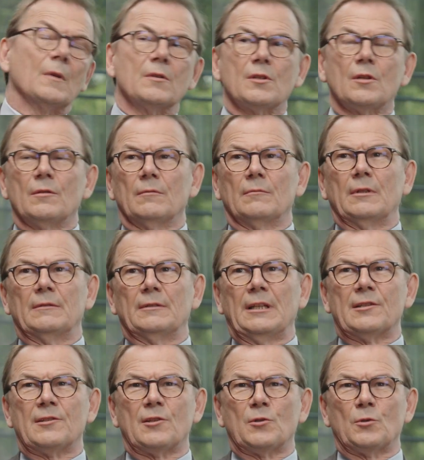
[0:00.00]
So
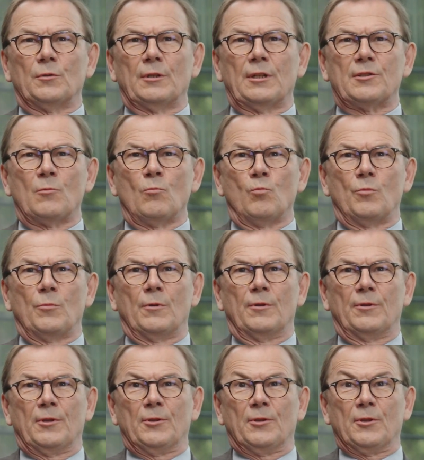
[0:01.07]
that's
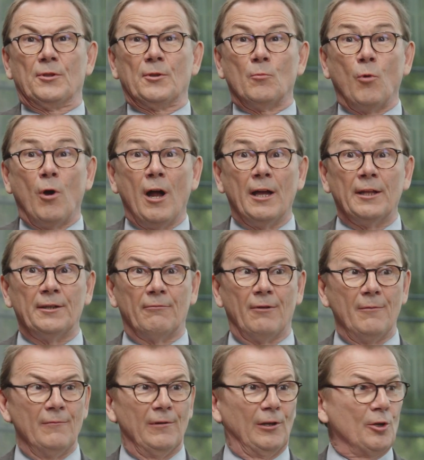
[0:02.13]
the wider
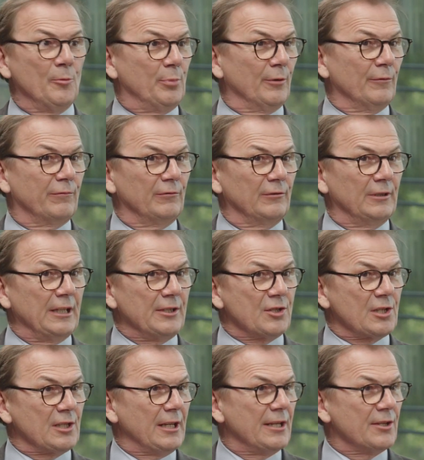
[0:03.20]
envelope of
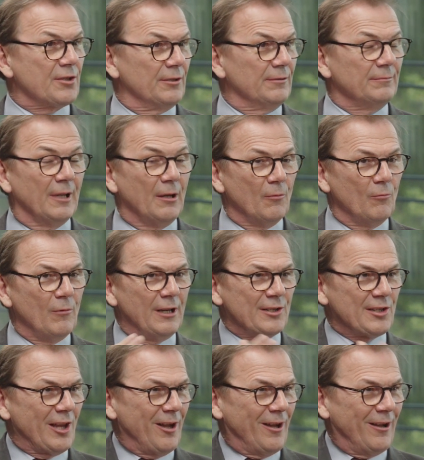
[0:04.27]
legislation. Where
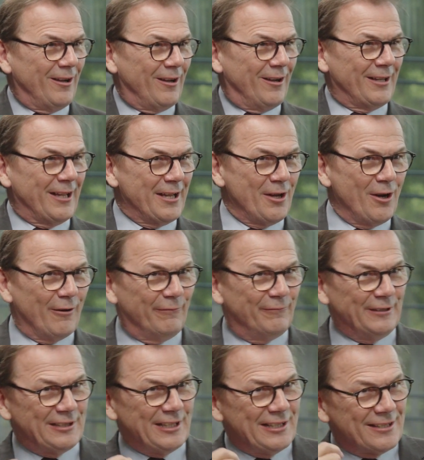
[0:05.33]
does IAR
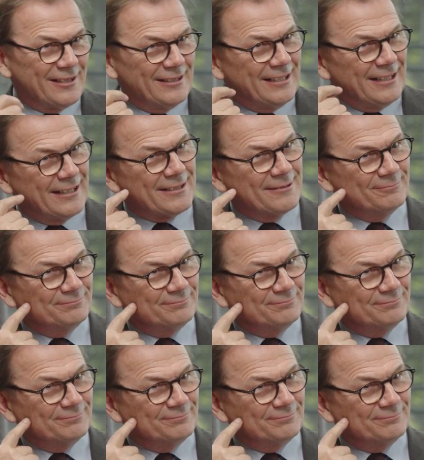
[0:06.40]
fit into that?